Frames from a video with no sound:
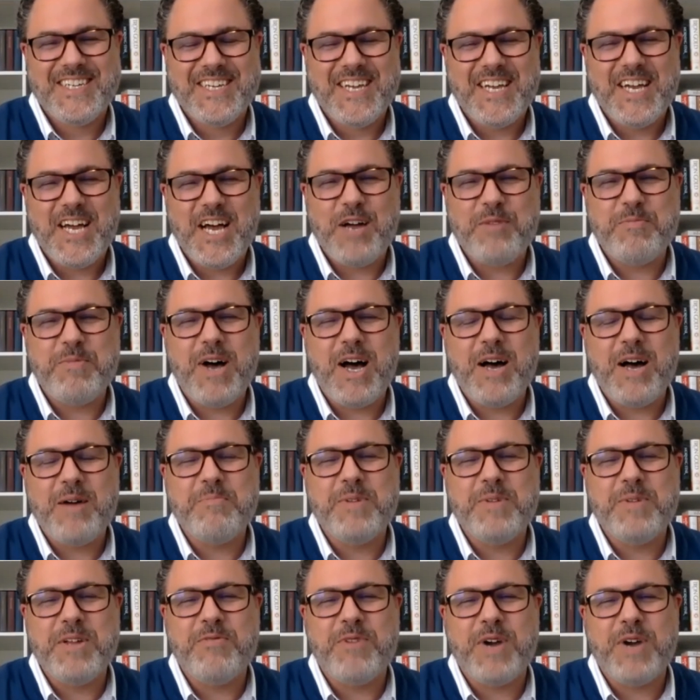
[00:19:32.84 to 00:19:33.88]

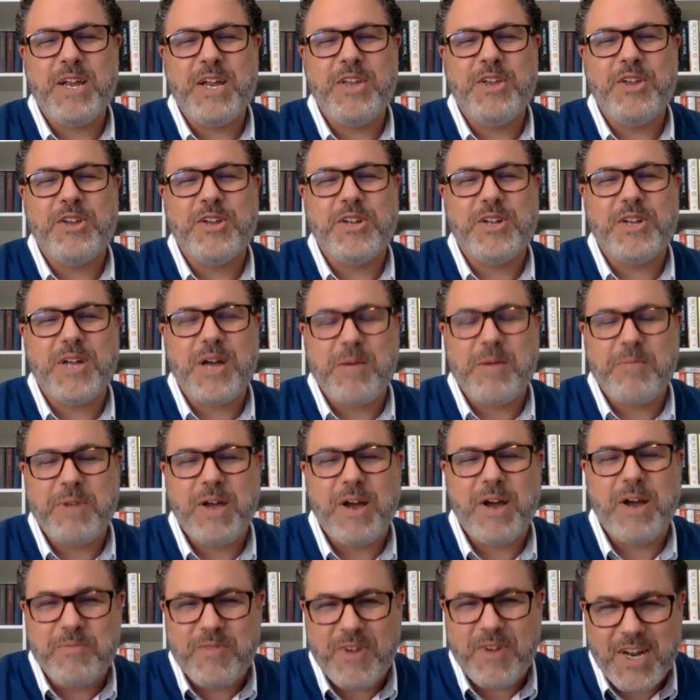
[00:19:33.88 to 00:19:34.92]
I'm inviting you
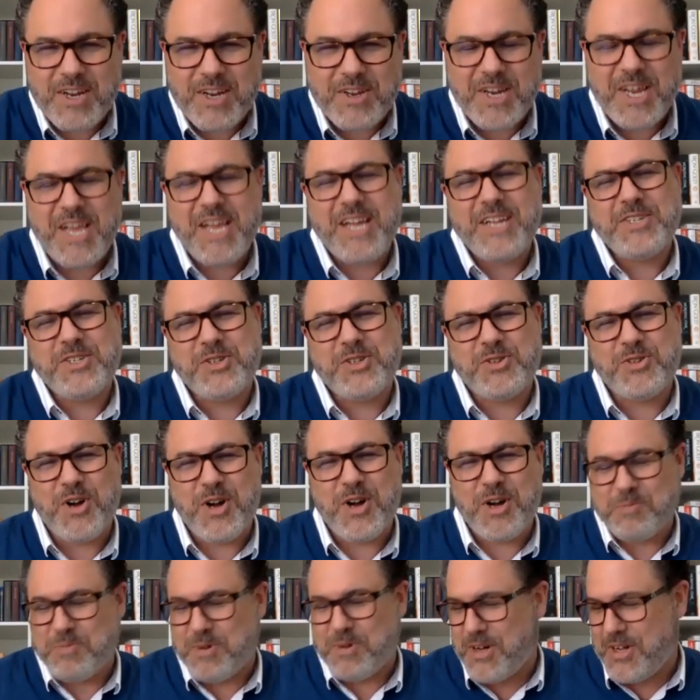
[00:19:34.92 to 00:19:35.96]
to end
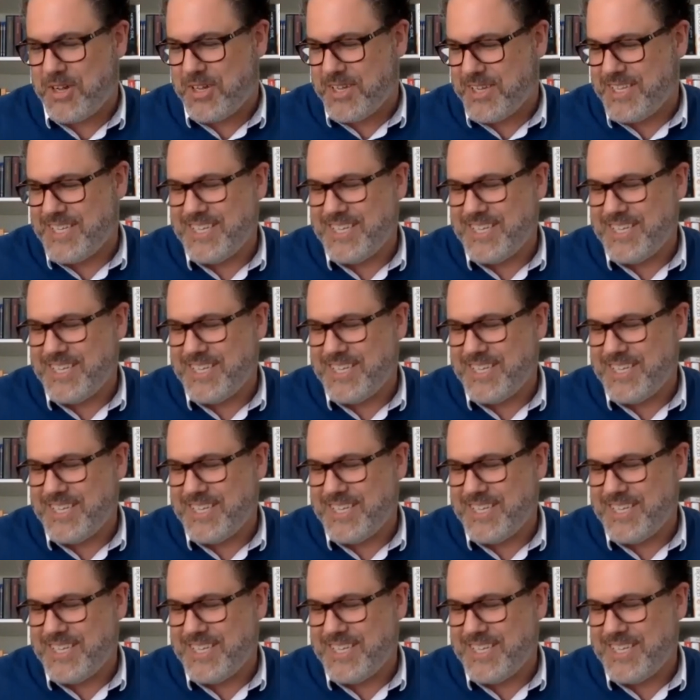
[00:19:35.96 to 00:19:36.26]
strong, Paul.